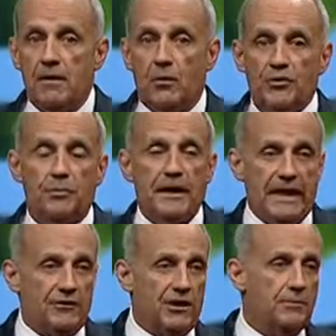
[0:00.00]
We
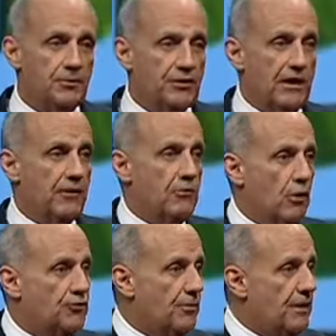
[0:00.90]
spend 18% of our
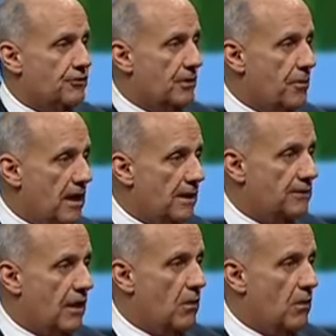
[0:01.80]
gross domestic product